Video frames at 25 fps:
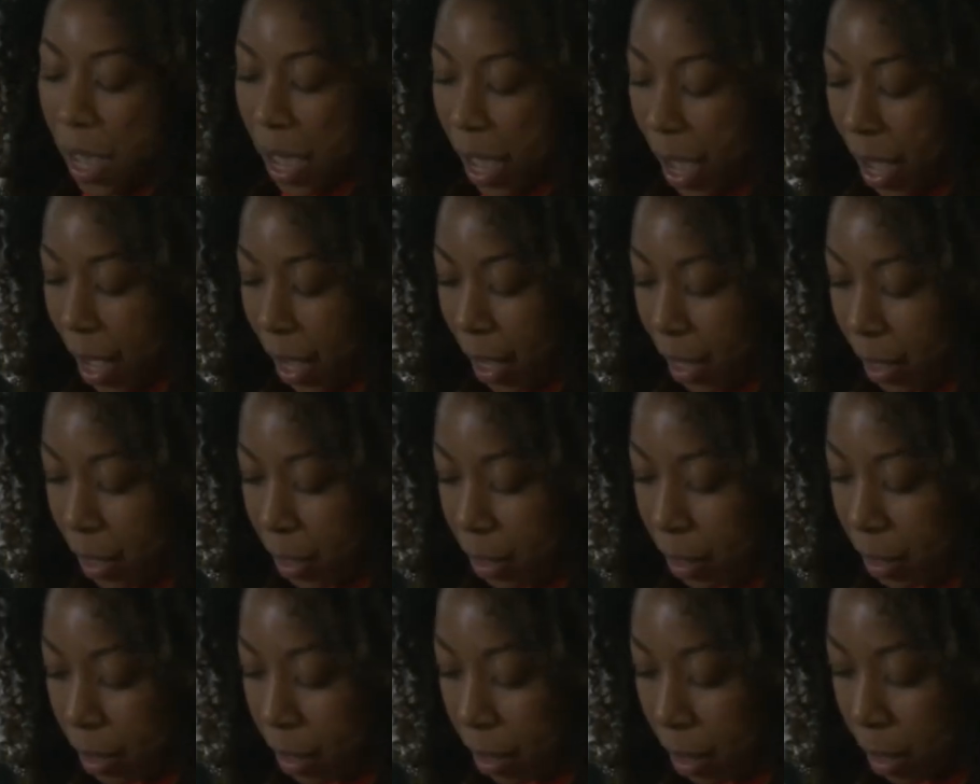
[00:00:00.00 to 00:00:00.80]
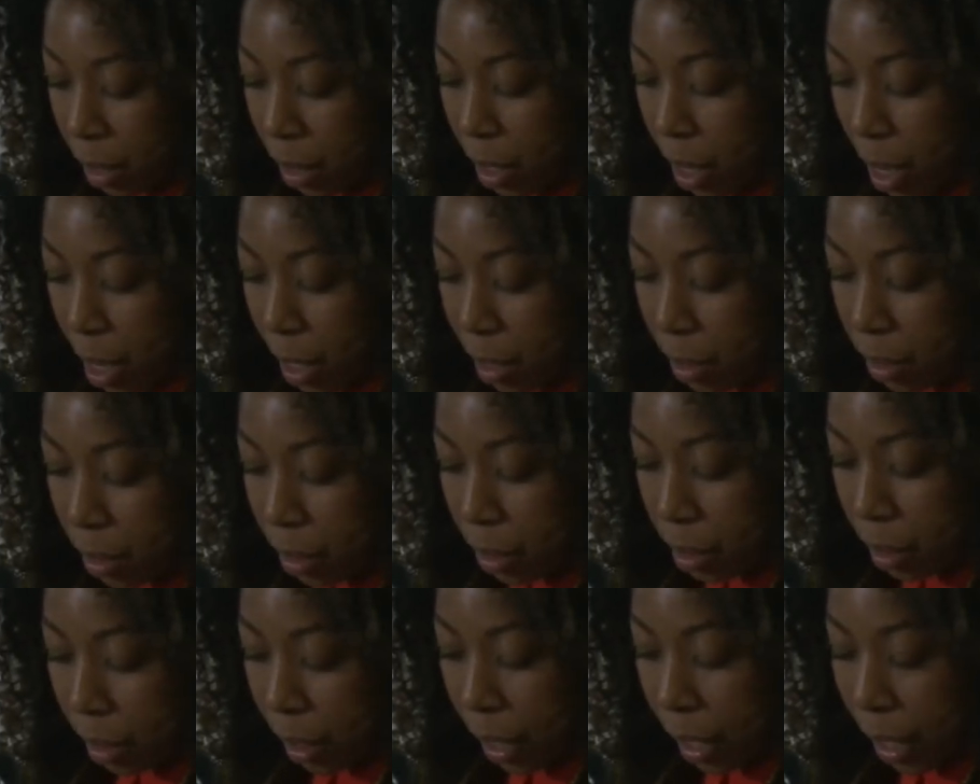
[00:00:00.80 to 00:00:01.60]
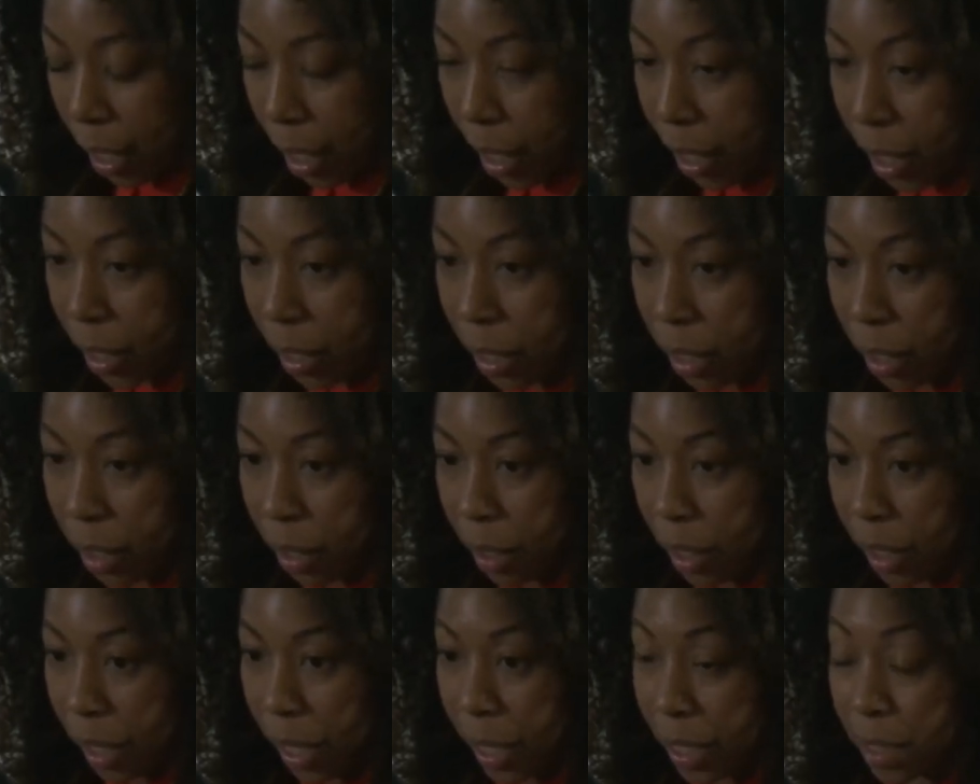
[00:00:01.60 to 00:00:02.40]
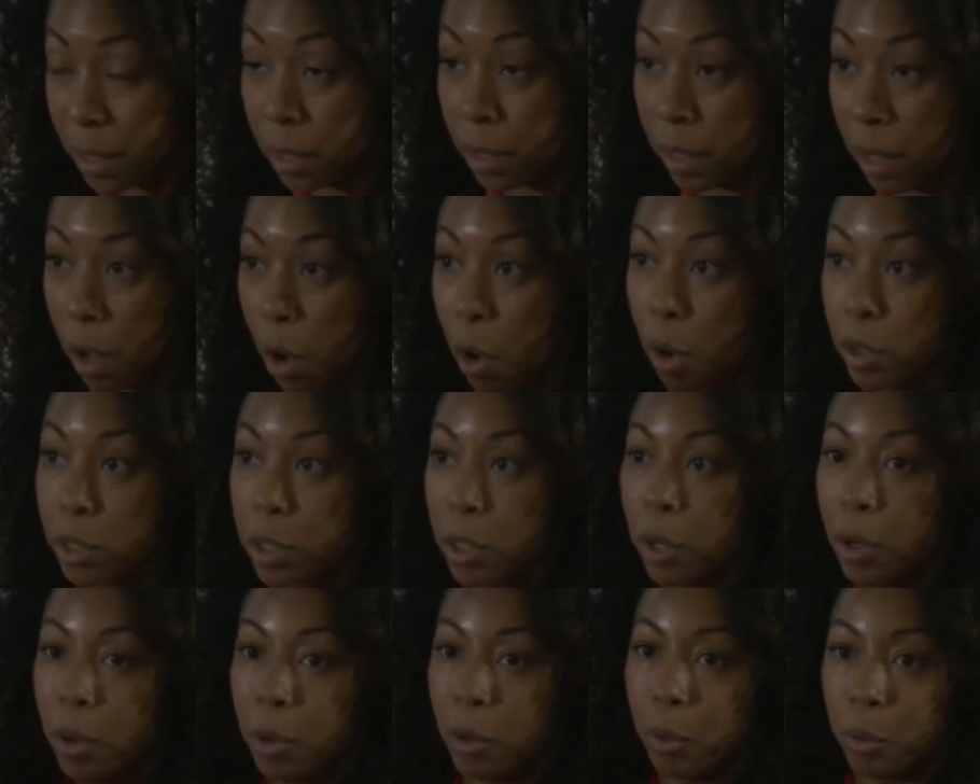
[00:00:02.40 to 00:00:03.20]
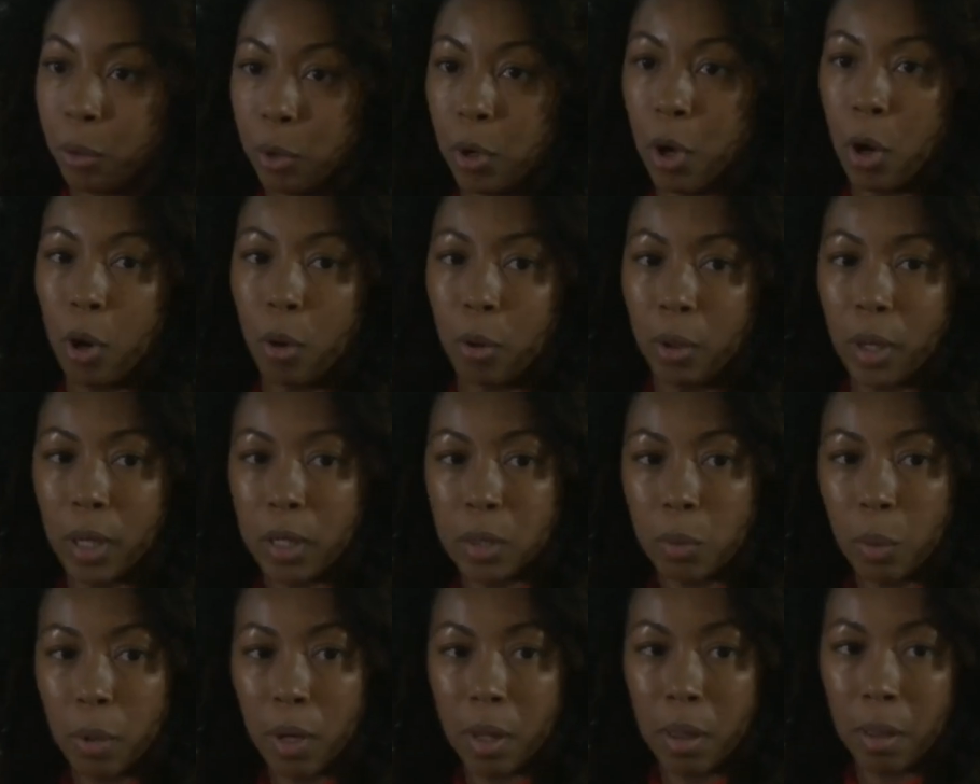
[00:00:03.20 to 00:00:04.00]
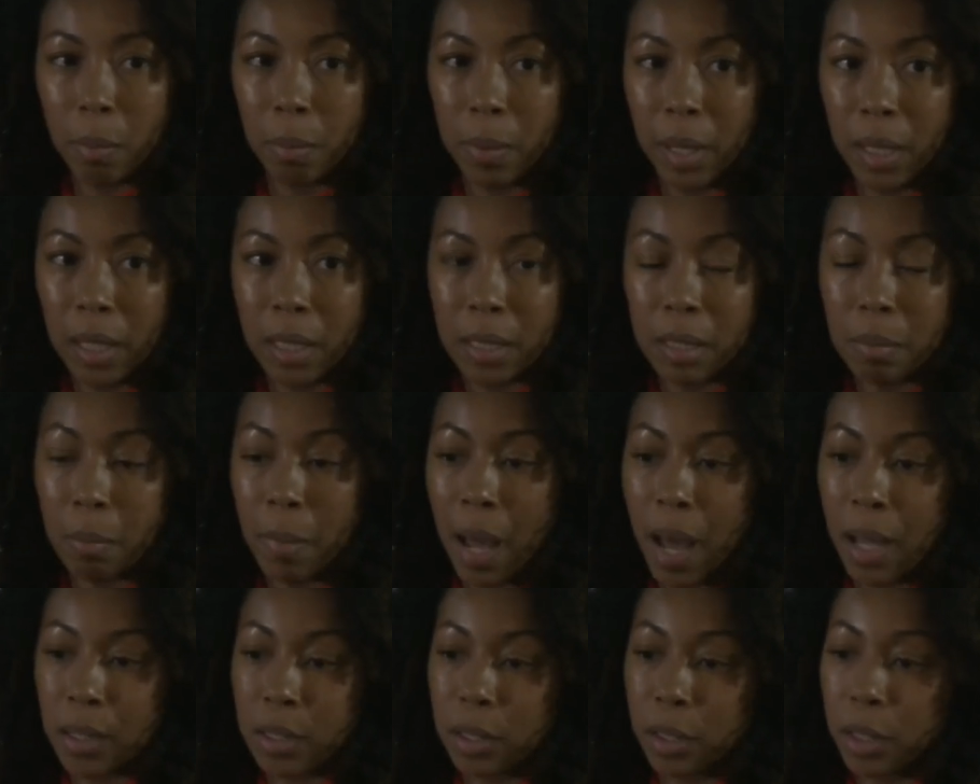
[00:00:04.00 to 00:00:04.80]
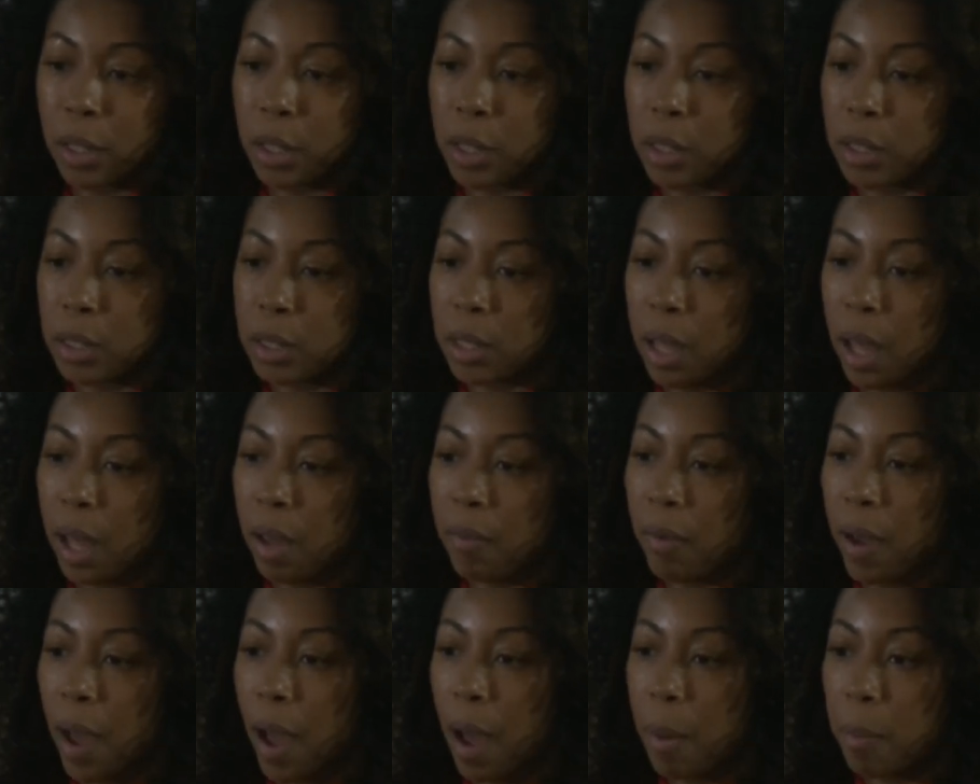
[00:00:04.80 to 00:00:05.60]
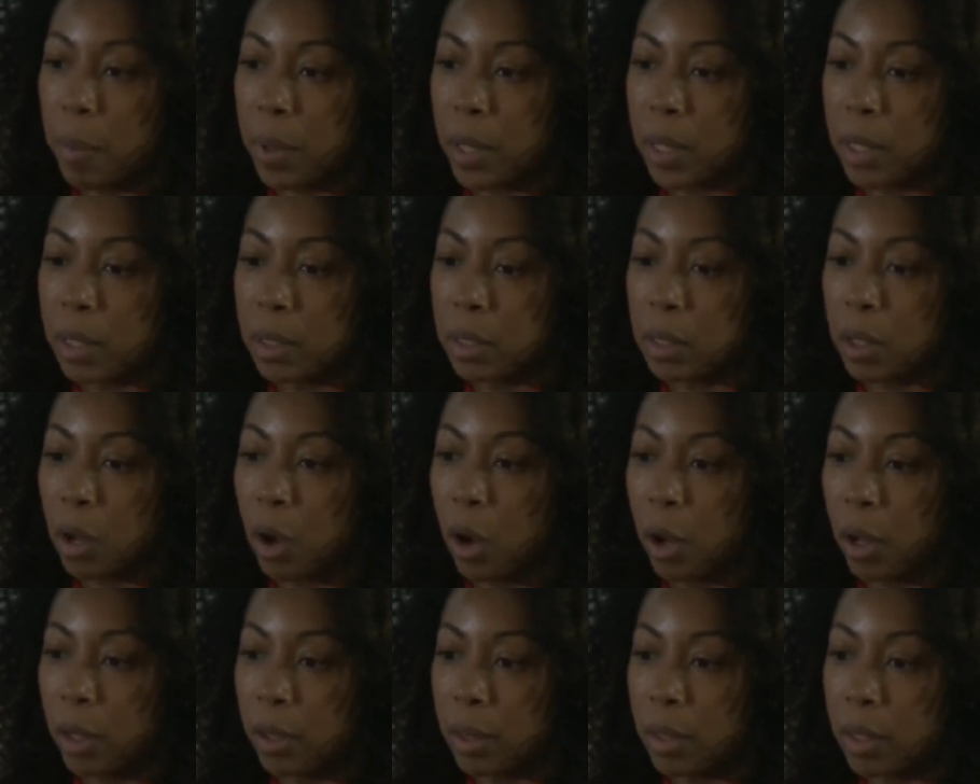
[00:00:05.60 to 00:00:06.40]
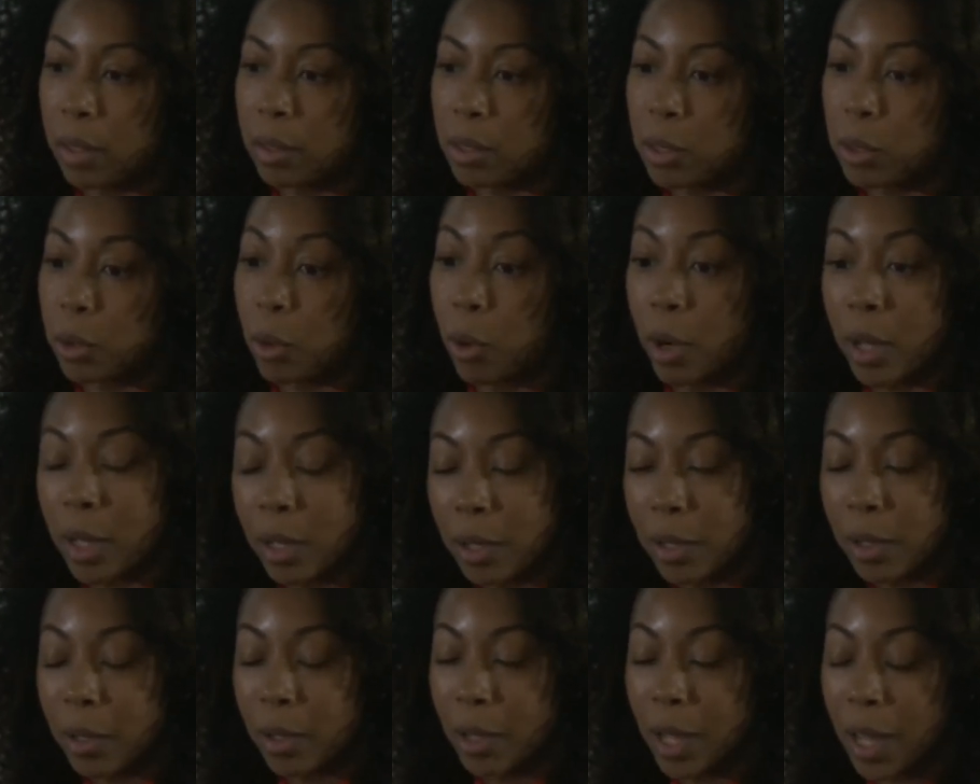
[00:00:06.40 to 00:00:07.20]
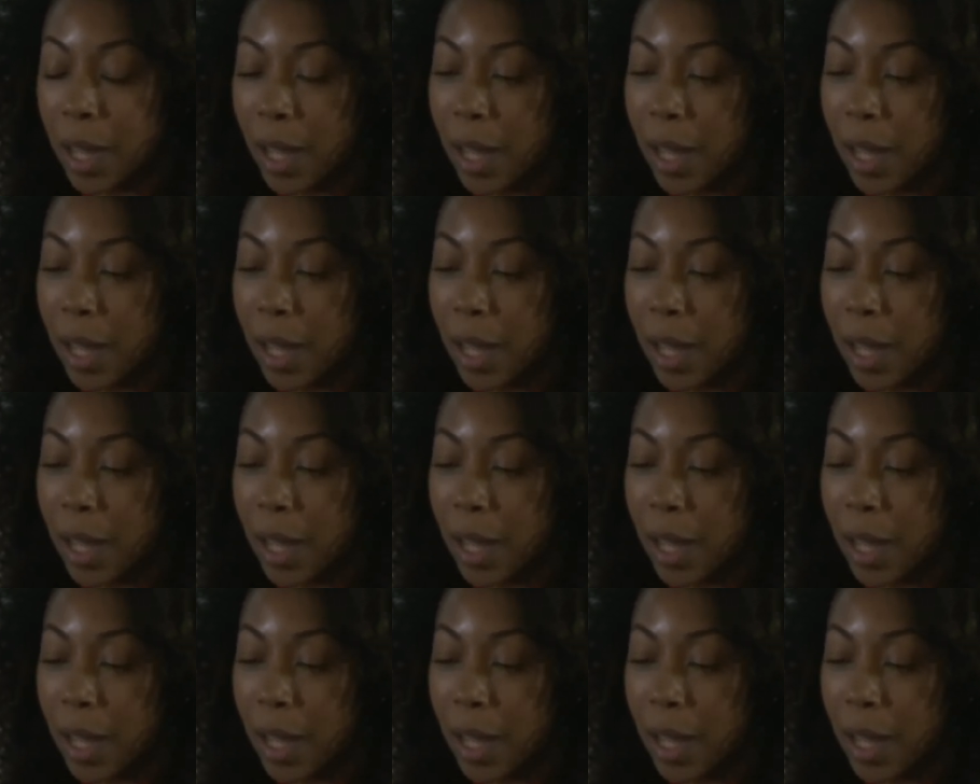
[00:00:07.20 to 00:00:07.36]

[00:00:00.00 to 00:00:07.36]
And thus, it is also known as one of the biggest massacres to have happened on the soil